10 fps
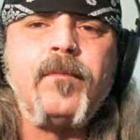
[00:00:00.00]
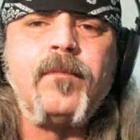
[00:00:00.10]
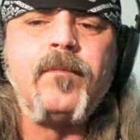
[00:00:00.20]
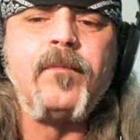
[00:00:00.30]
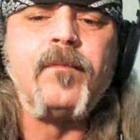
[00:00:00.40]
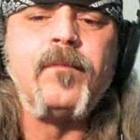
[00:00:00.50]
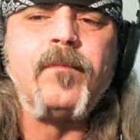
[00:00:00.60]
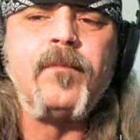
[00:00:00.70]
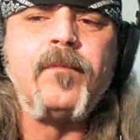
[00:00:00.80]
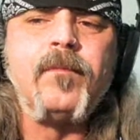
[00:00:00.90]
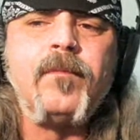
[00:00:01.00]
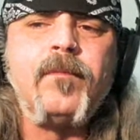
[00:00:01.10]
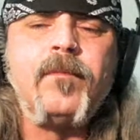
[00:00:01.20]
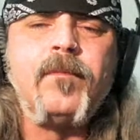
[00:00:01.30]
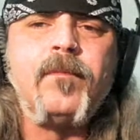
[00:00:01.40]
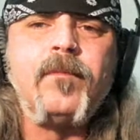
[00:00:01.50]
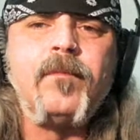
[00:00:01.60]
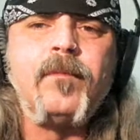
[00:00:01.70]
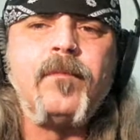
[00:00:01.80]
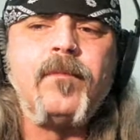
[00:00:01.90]

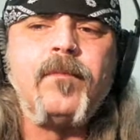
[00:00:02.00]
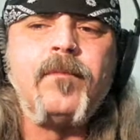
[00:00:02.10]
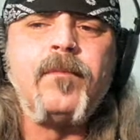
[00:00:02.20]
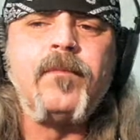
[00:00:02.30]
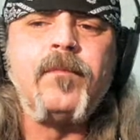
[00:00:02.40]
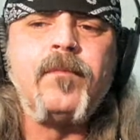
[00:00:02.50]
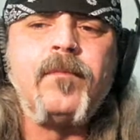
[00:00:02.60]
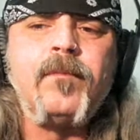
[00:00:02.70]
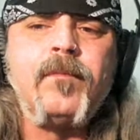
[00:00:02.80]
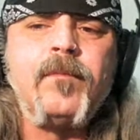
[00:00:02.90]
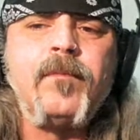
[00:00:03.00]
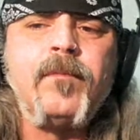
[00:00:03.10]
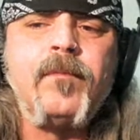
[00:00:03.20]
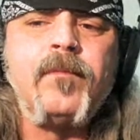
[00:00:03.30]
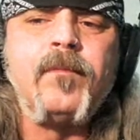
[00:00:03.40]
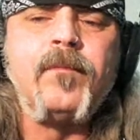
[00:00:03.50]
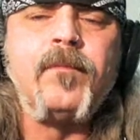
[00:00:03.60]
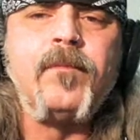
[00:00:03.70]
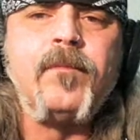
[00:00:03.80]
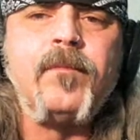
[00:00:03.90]

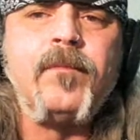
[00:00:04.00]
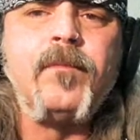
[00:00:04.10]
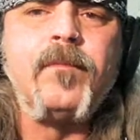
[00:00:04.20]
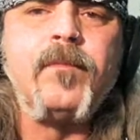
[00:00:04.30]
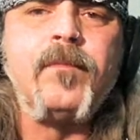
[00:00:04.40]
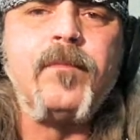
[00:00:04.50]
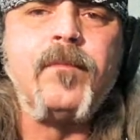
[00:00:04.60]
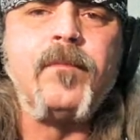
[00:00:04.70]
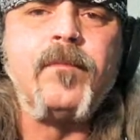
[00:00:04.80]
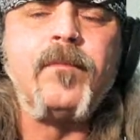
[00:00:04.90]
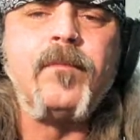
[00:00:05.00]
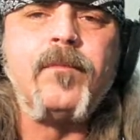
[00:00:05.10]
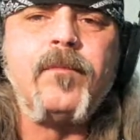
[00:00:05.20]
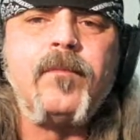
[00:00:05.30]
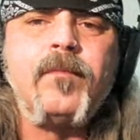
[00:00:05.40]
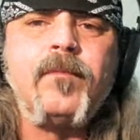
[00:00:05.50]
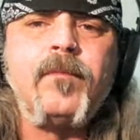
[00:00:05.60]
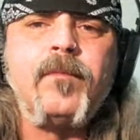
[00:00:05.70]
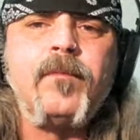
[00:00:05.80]
[no speech]